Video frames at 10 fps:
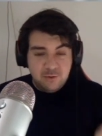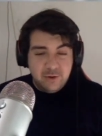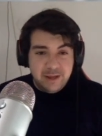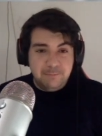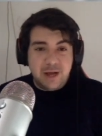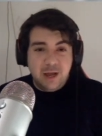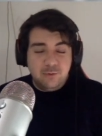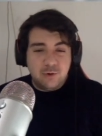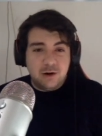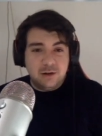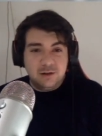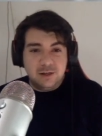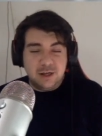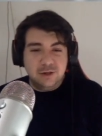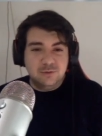In my work,
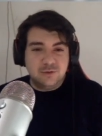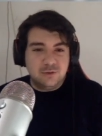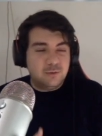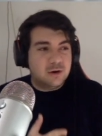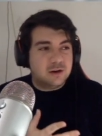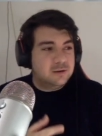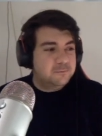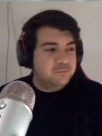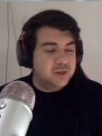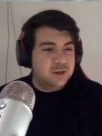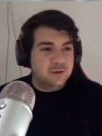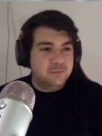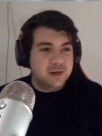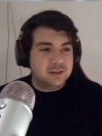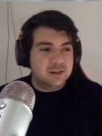I used to work,
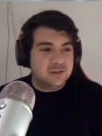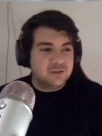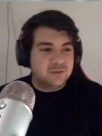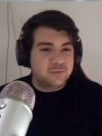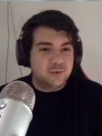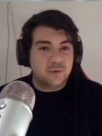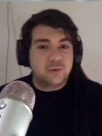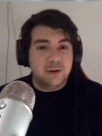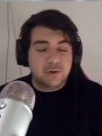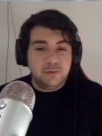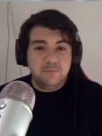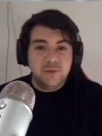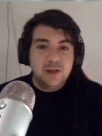back then as a programmer.